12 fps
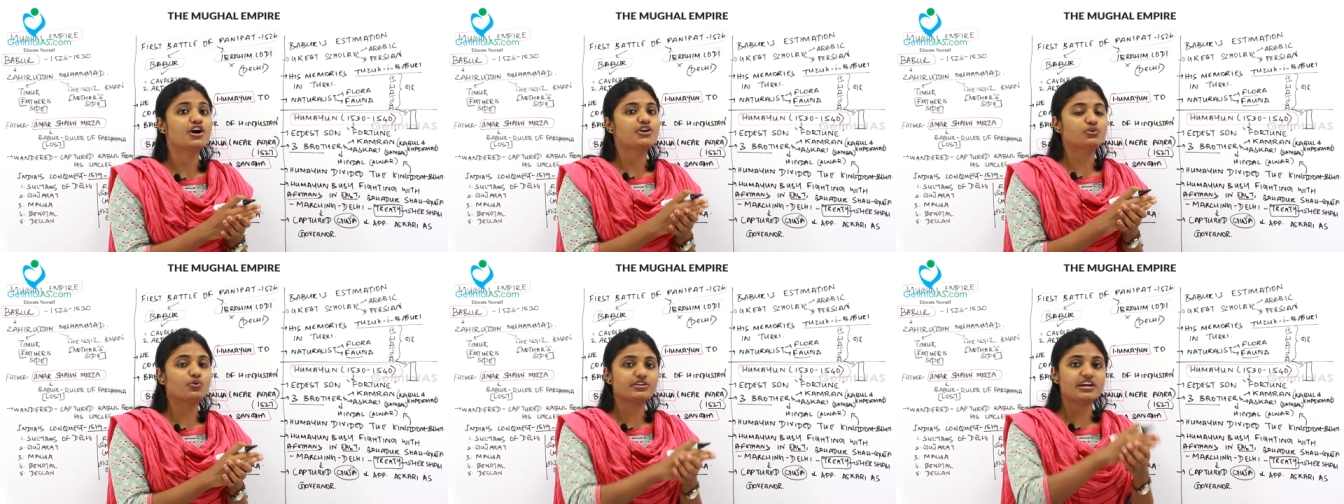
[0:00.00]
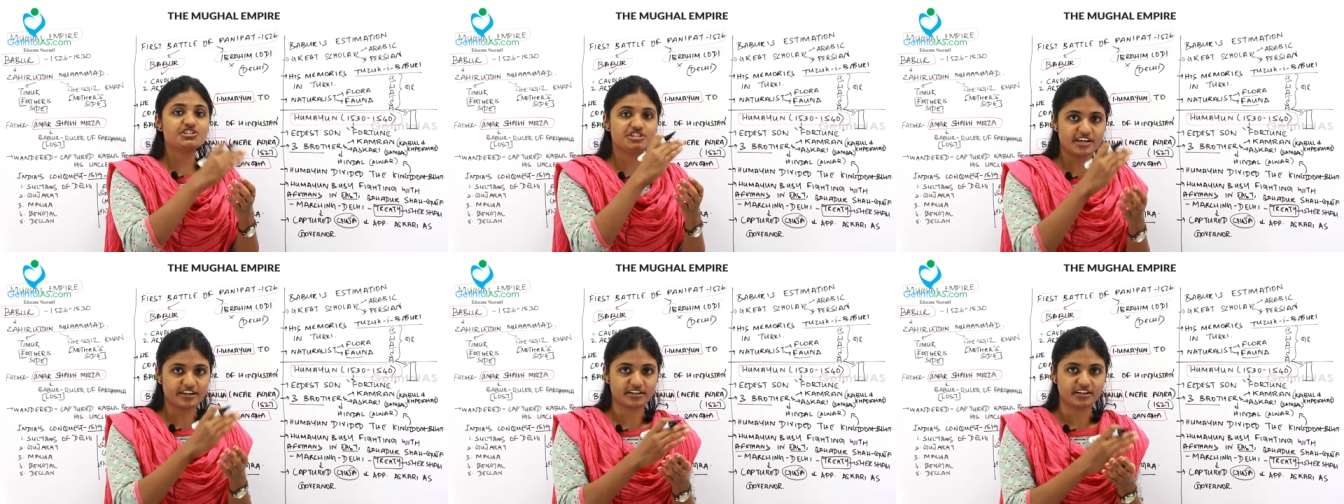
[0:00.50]
known as
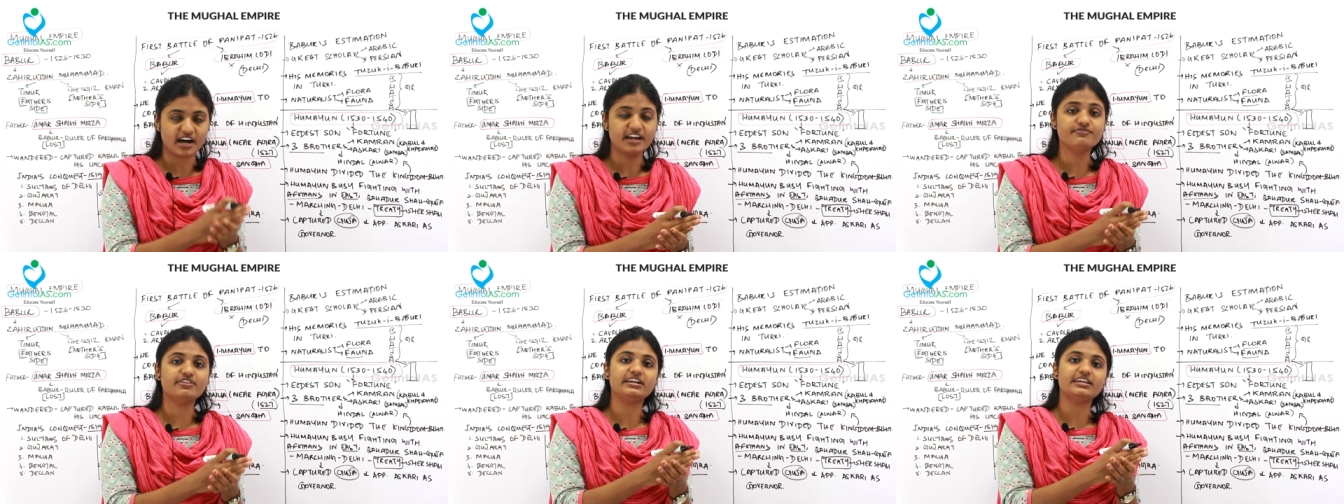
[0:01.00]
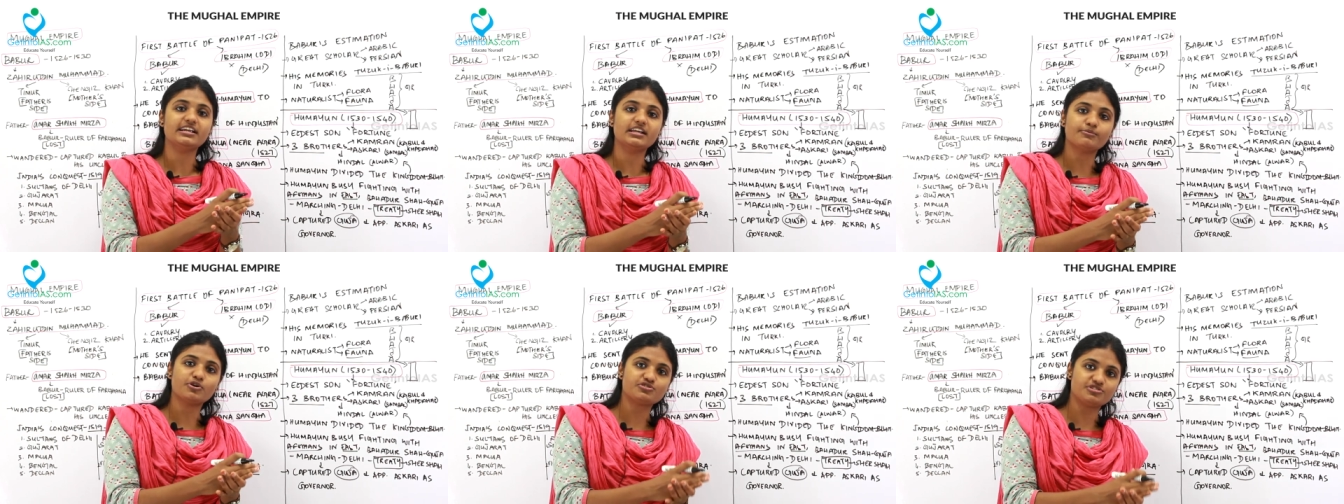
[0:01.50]
Sher Khan. We'll deal
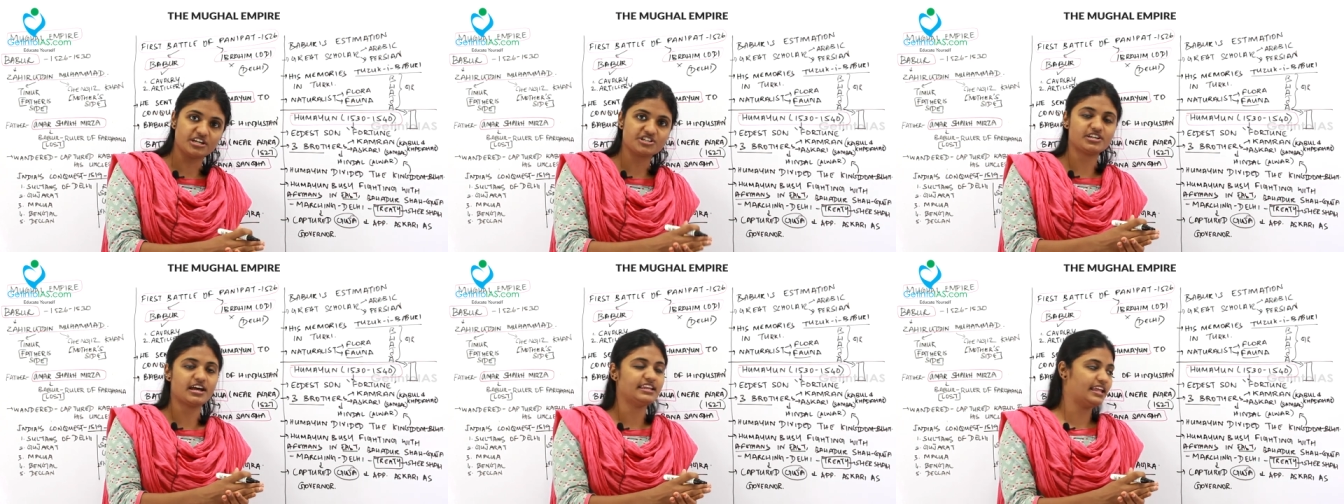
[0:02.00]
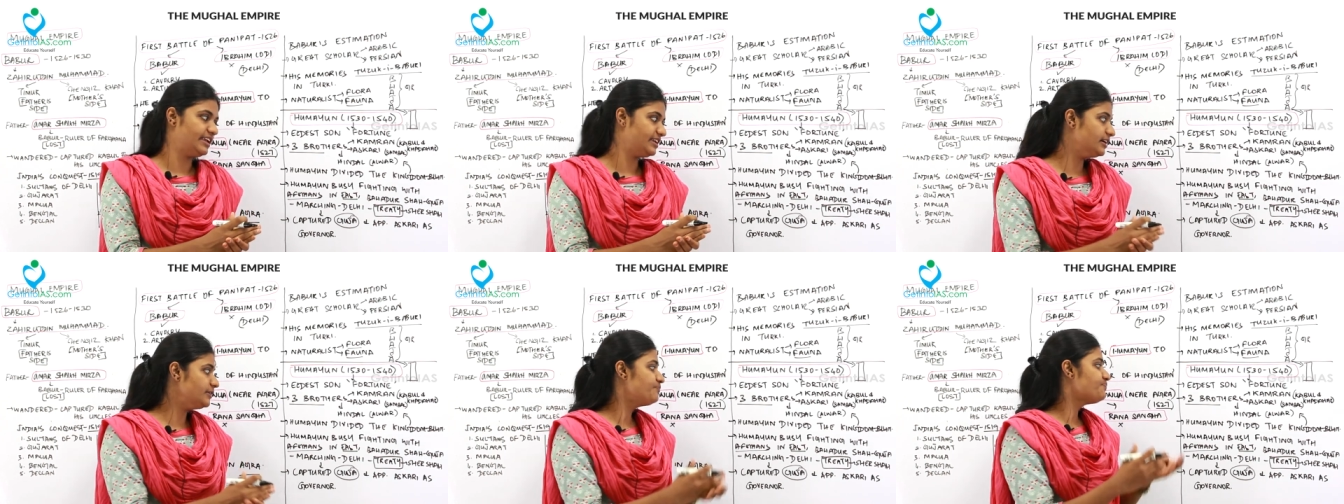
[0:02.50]
about Sher Shah
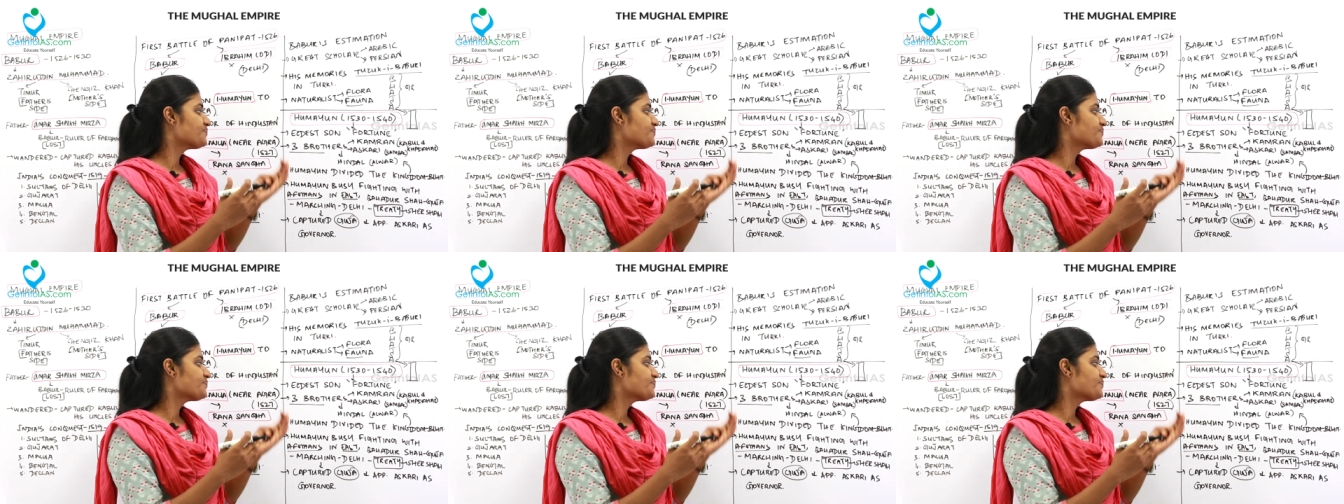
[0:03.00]
later.